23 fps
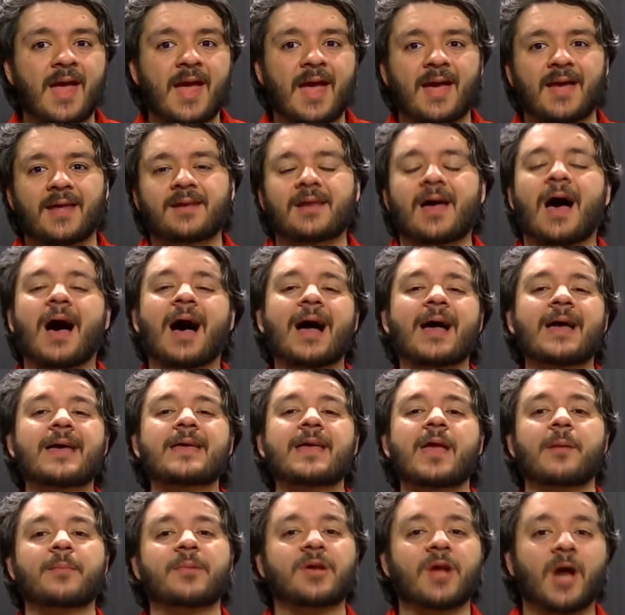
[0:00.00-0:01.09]
And
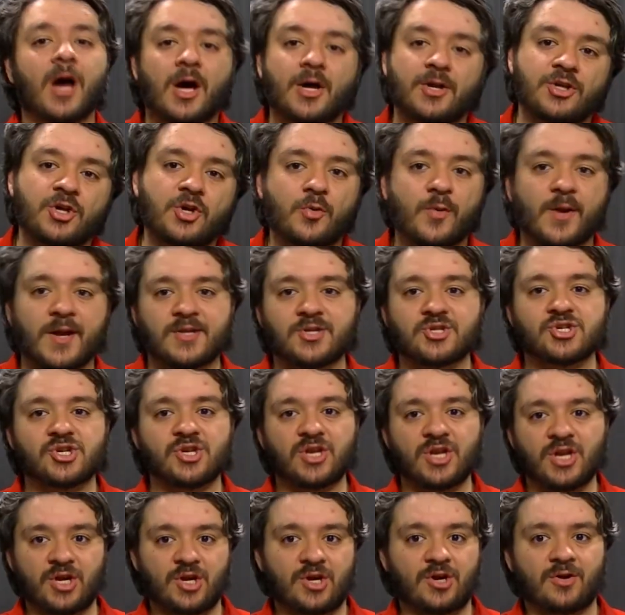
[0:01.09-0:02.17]
I am an audio
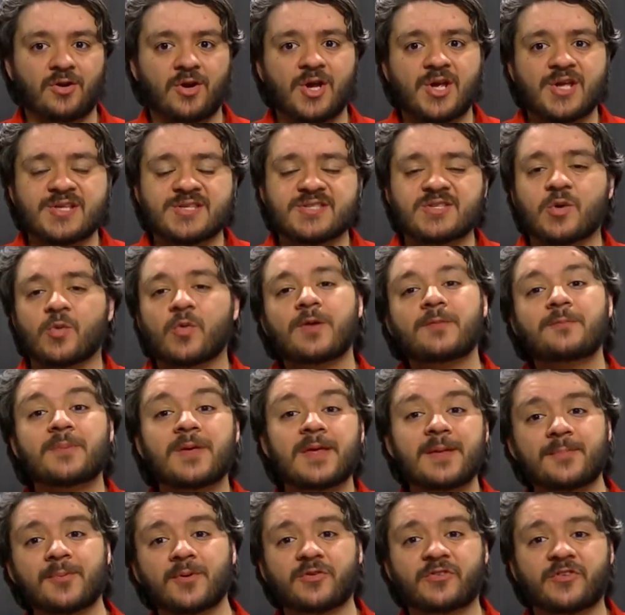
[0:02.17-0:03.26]
engineer, so when
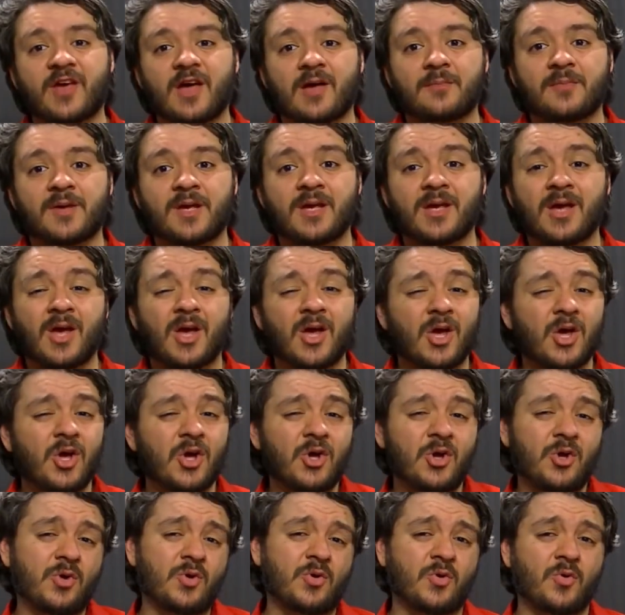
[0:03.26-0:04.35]
people tell me,
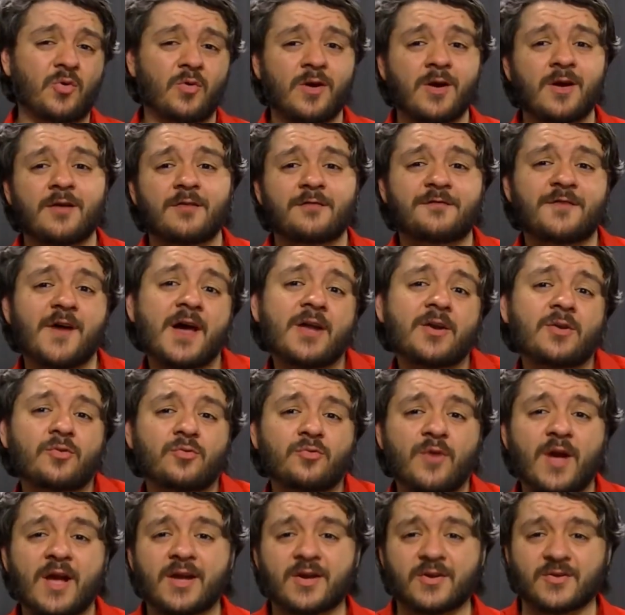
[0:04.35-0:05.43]
oh,
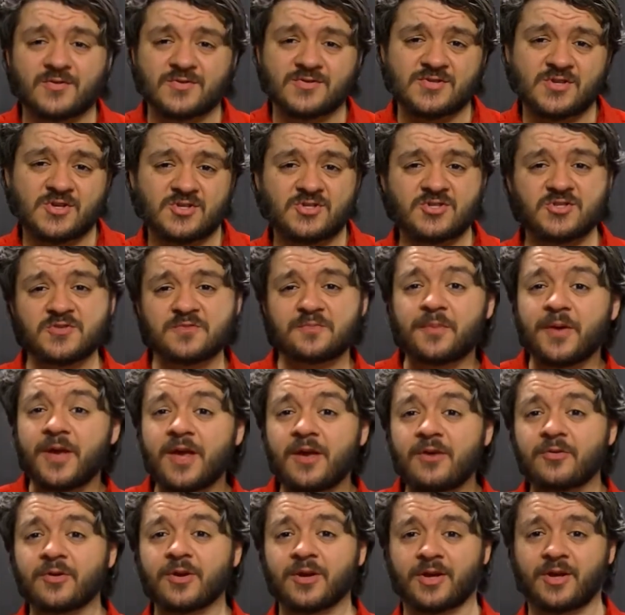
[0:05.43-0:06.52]
vinyl records are
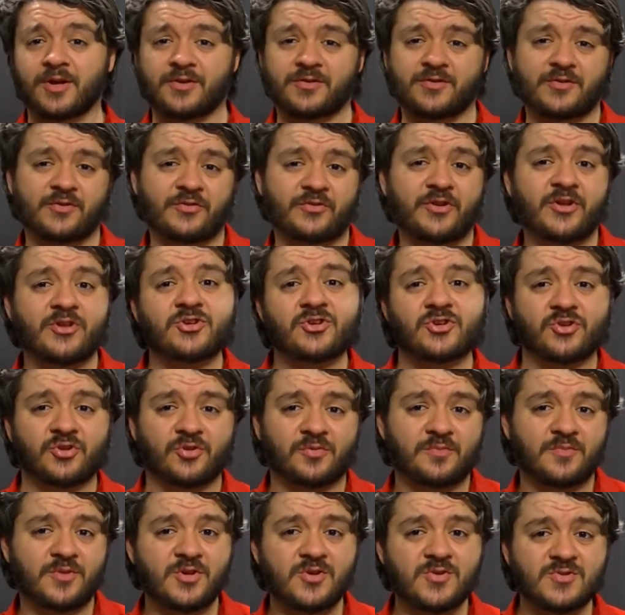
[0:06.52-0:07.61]
superior to
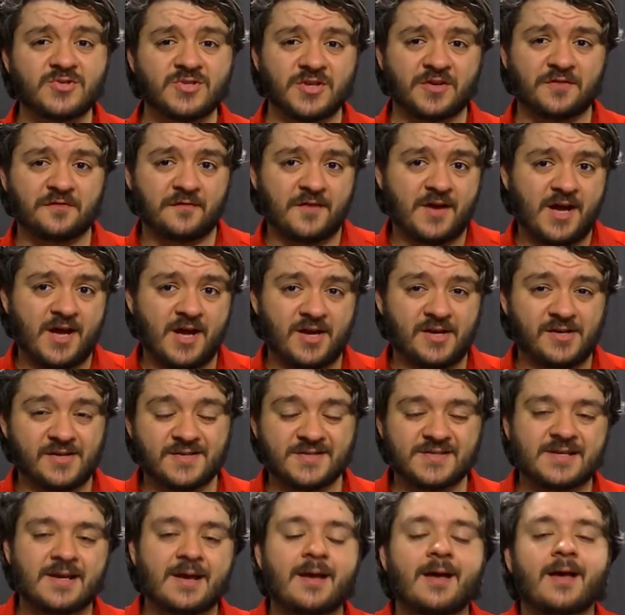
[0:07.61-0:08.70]
digital music
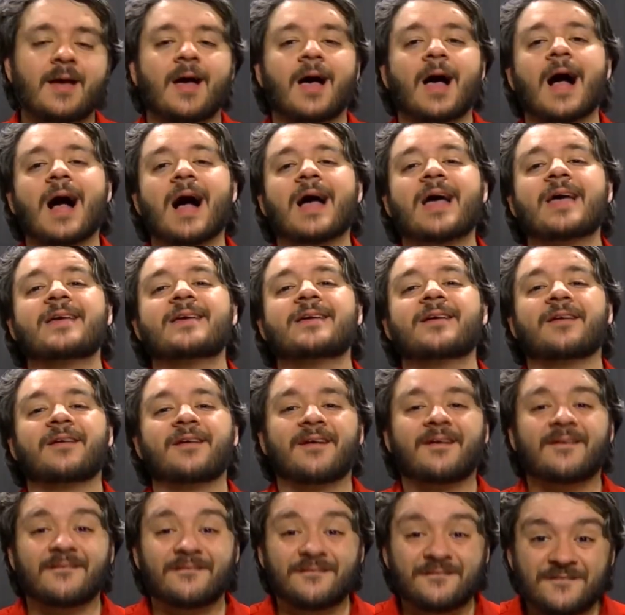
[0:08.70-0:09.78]
files, I
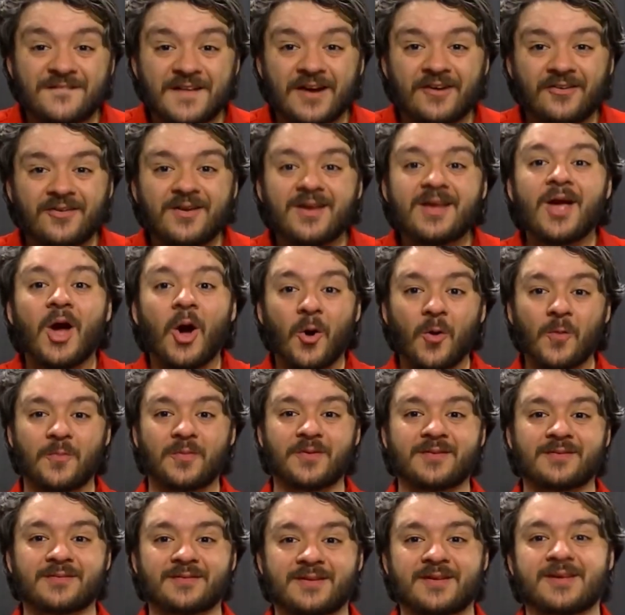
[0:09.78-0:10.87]
very
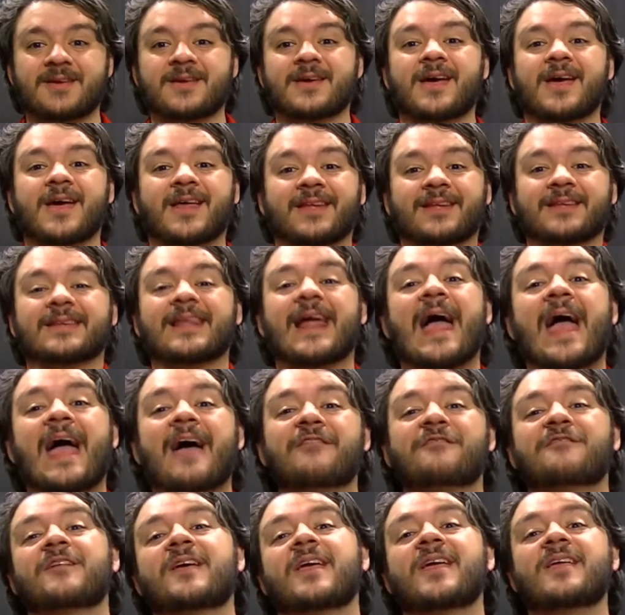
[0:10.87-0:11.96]
openly
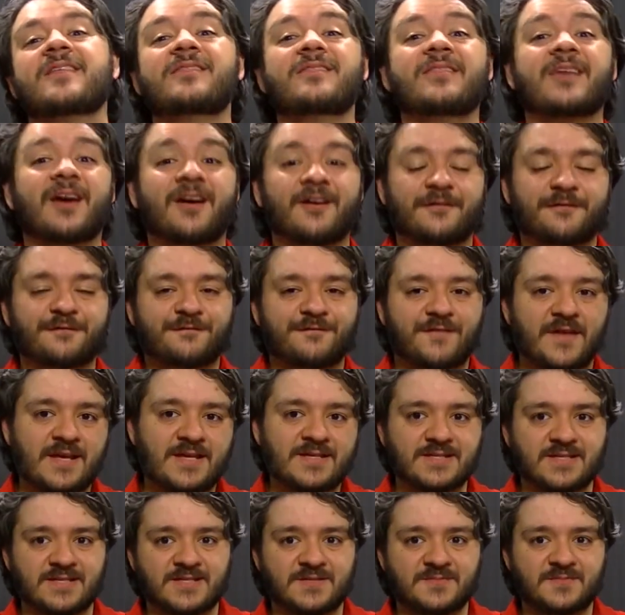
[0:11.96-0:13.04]
laugh in their
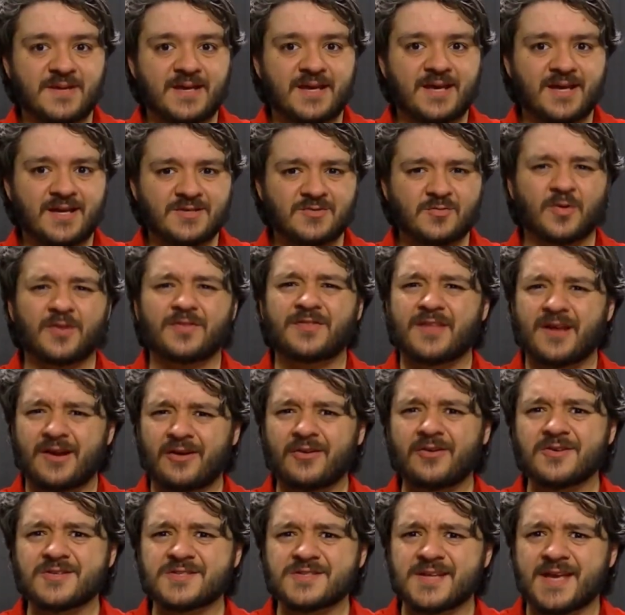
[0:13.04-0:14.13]
faces because what
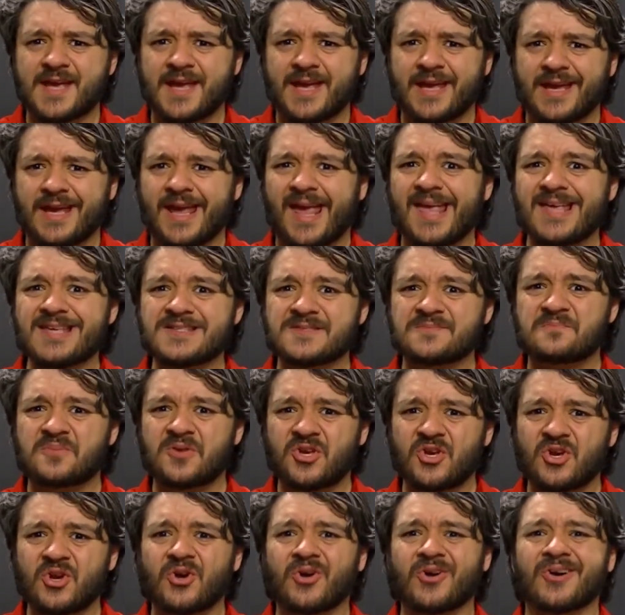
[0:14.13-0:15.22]
they're saying is
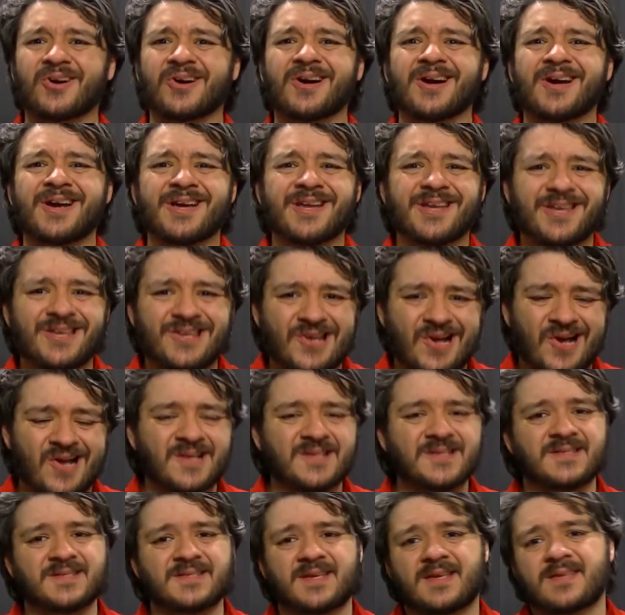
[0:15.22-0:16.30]
pure
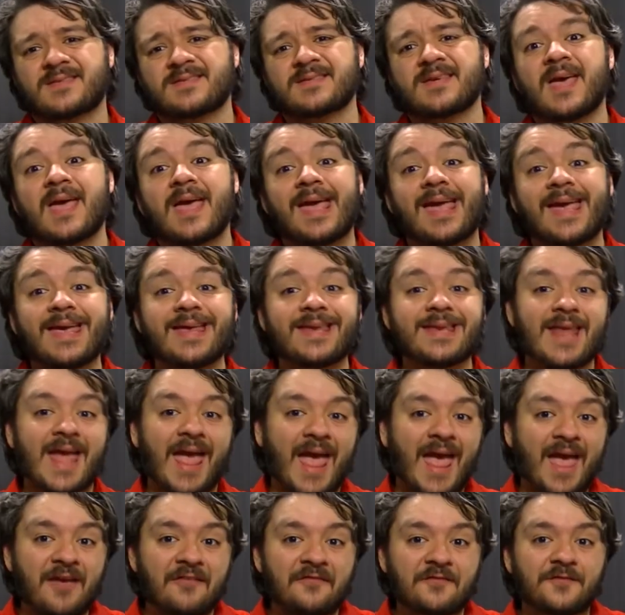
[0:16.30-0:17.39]
nonsense. In
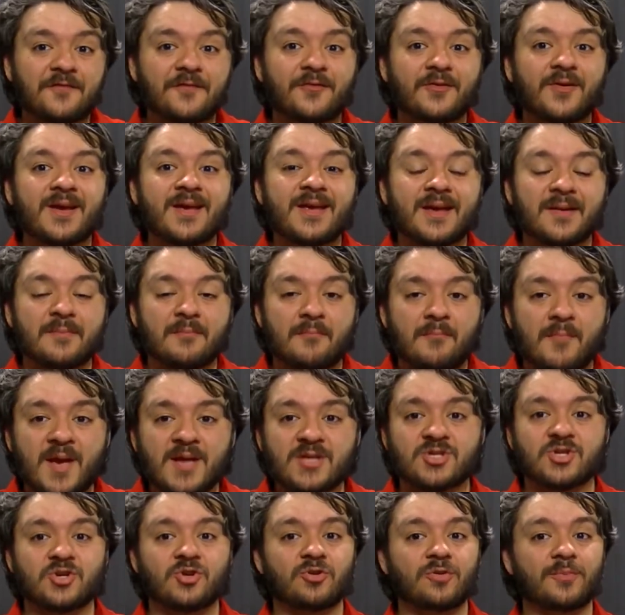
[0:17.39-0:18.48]
every
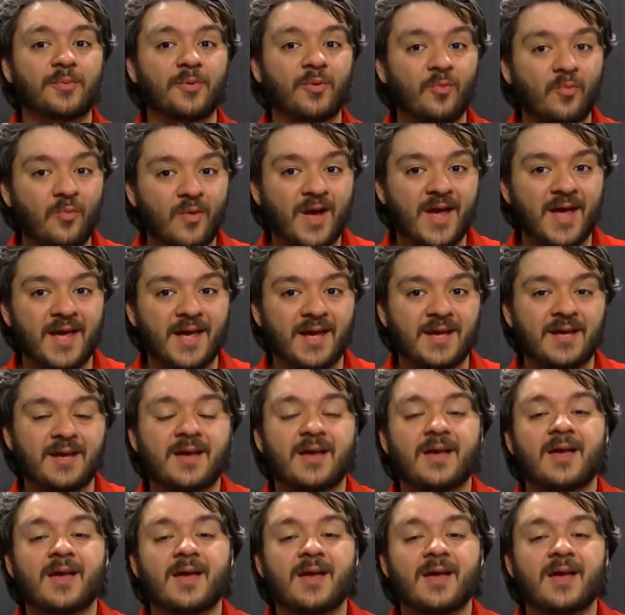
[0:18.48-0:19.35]
measurable way,